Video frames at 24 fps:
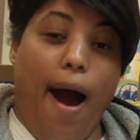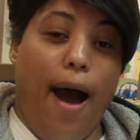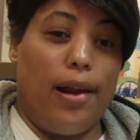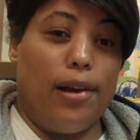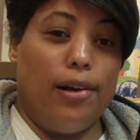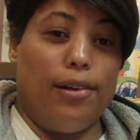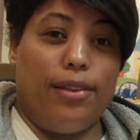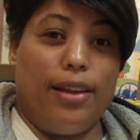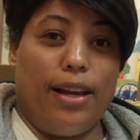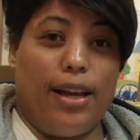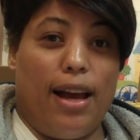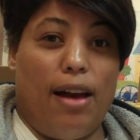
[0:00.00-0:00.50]
I
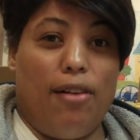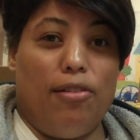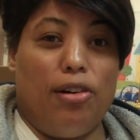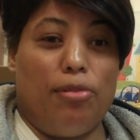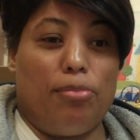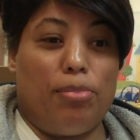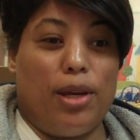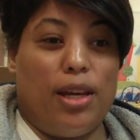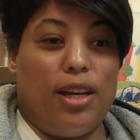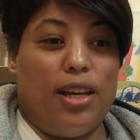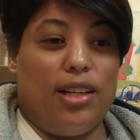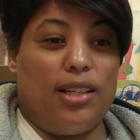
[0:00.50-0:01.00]
don't think I
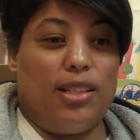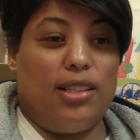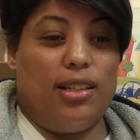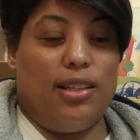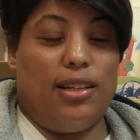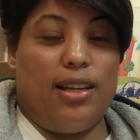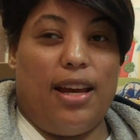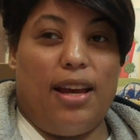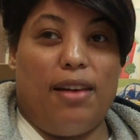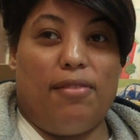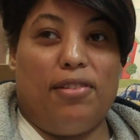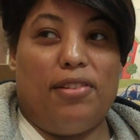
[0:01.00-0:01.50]
would be here
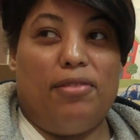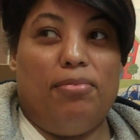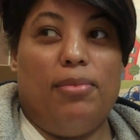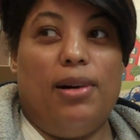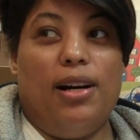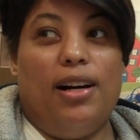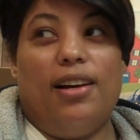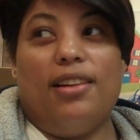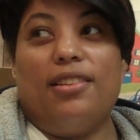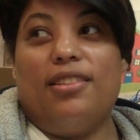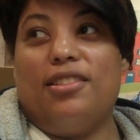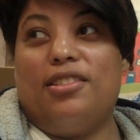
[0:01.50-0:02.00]
today with
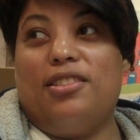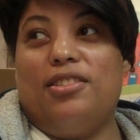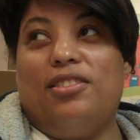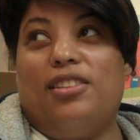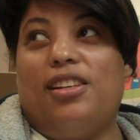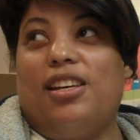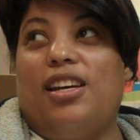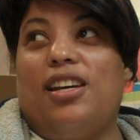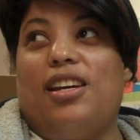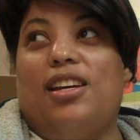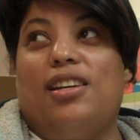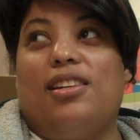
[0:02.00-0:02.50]
my other two
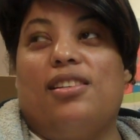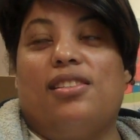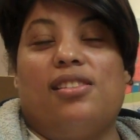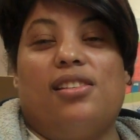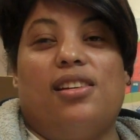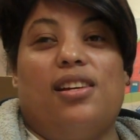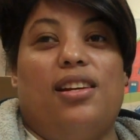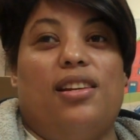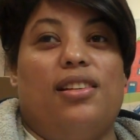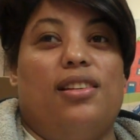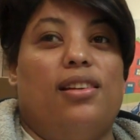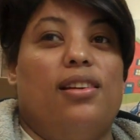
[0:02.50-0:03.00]
kids
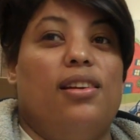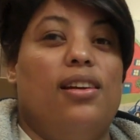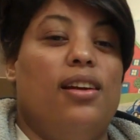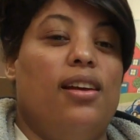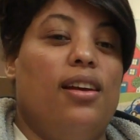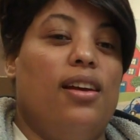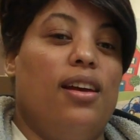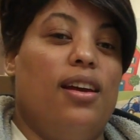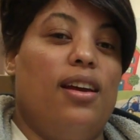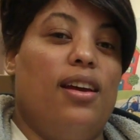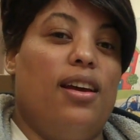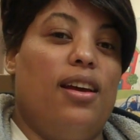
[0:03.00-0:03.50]
and
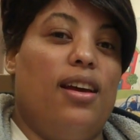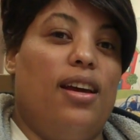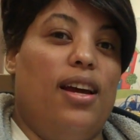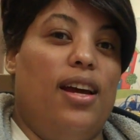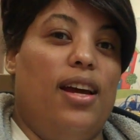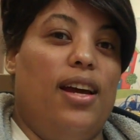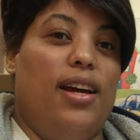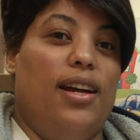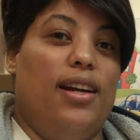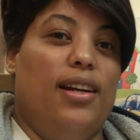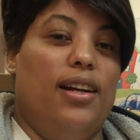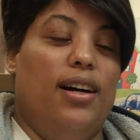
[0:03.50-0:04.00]

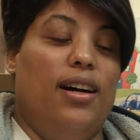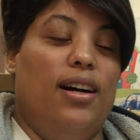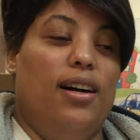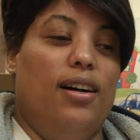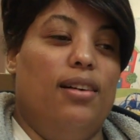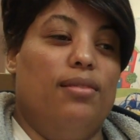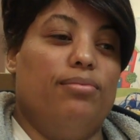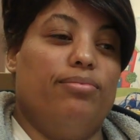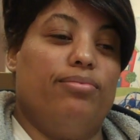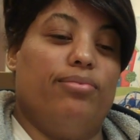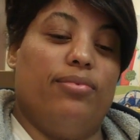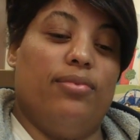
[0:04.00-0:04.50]
and
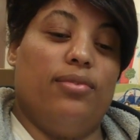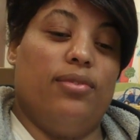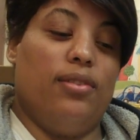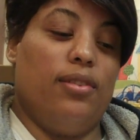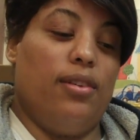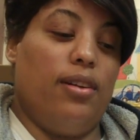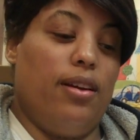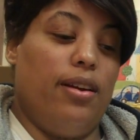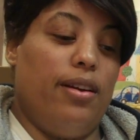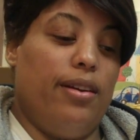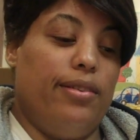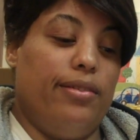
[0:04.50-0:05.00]
um
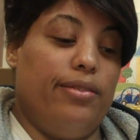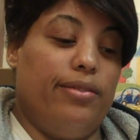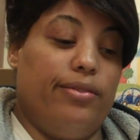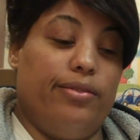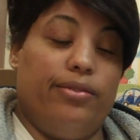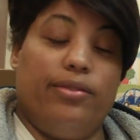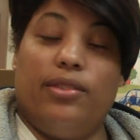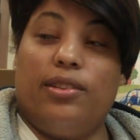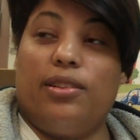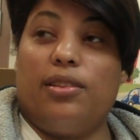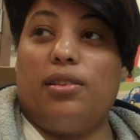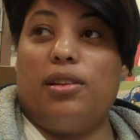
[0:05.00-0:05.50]

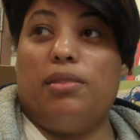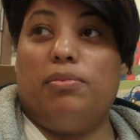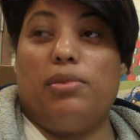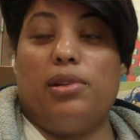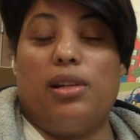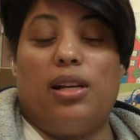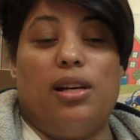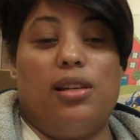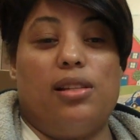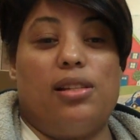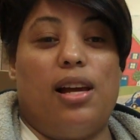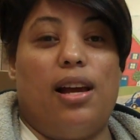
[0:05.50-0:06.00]

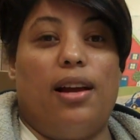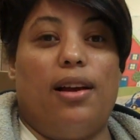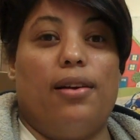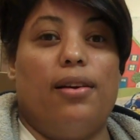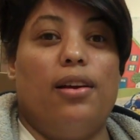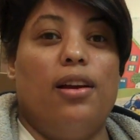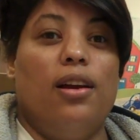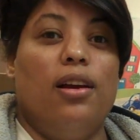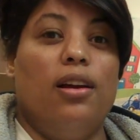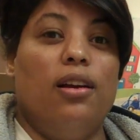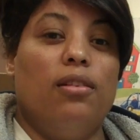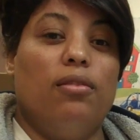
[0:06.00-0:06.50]
because I
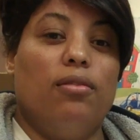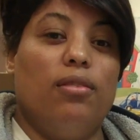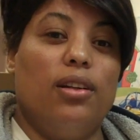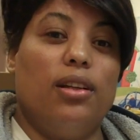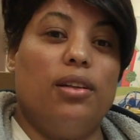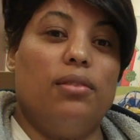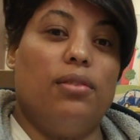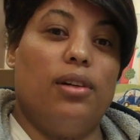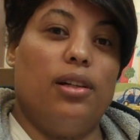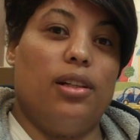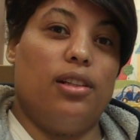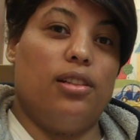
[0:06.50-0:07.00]

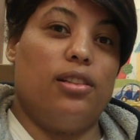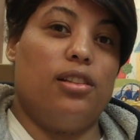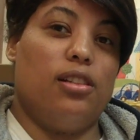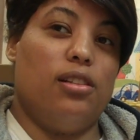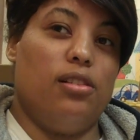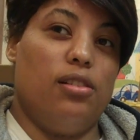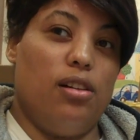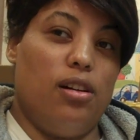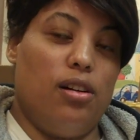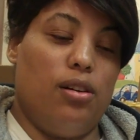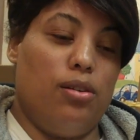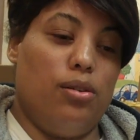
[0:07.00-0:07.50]
really wanted to
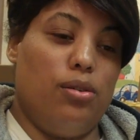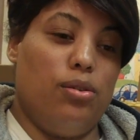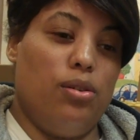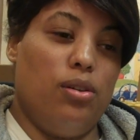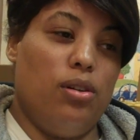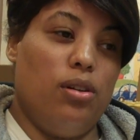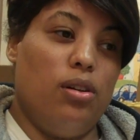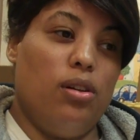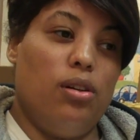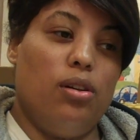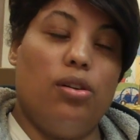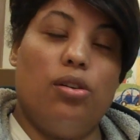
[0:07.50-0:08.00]
know
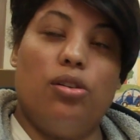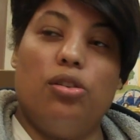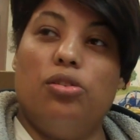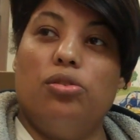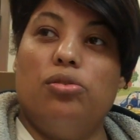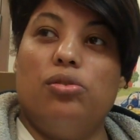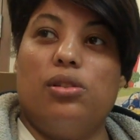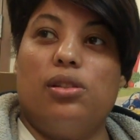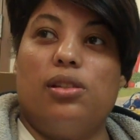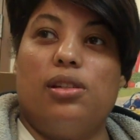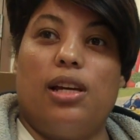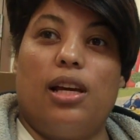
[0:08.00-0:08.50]

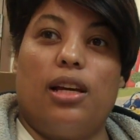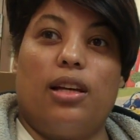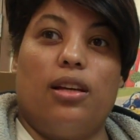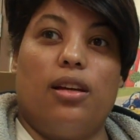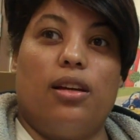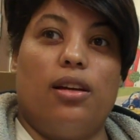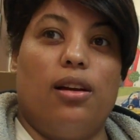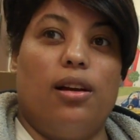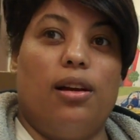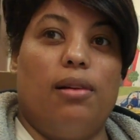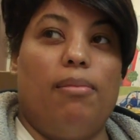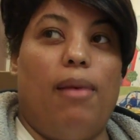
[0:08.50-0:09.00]
who was taking
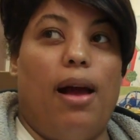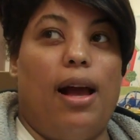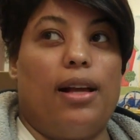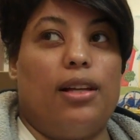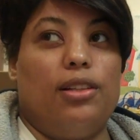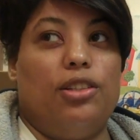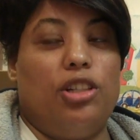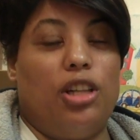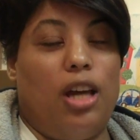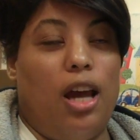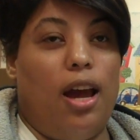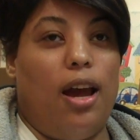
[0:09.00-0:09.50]
care of my
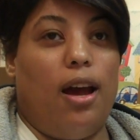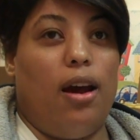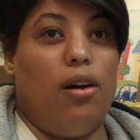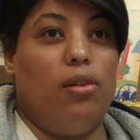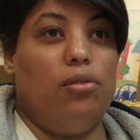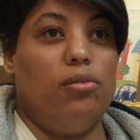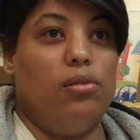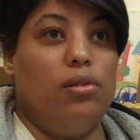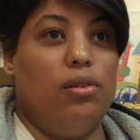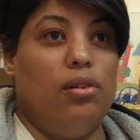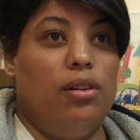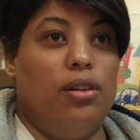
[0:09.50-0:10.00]

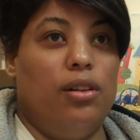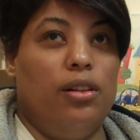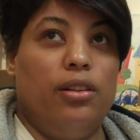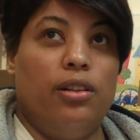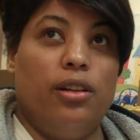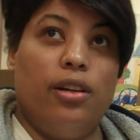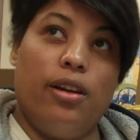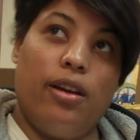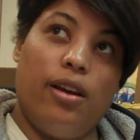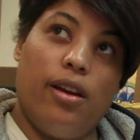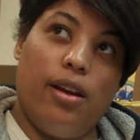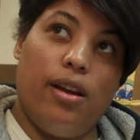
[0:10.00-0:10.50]
child
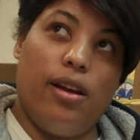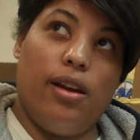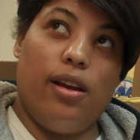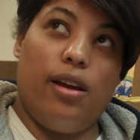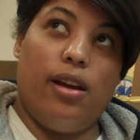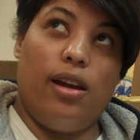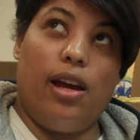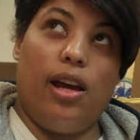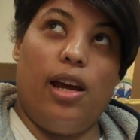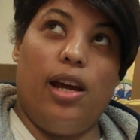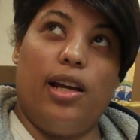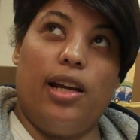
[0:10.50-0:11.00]

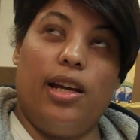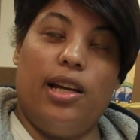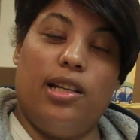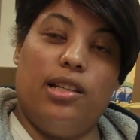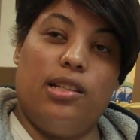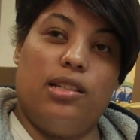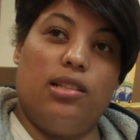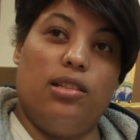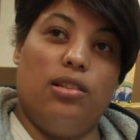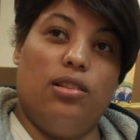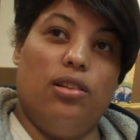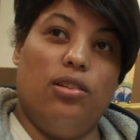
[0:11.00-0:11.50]
and
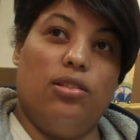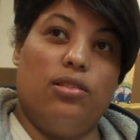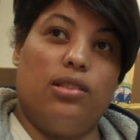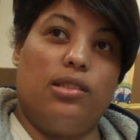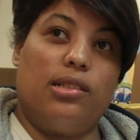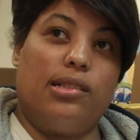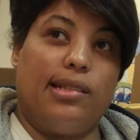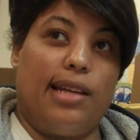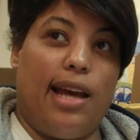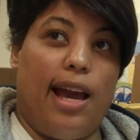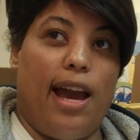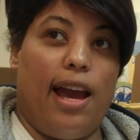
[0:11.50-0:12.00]
getting to know the
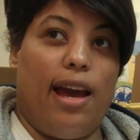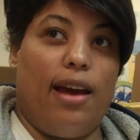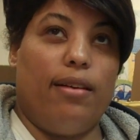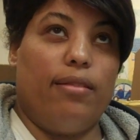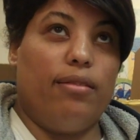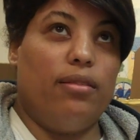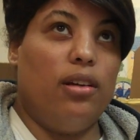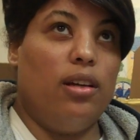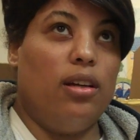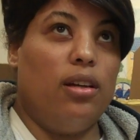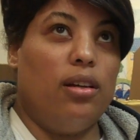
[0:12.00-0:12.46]
staff.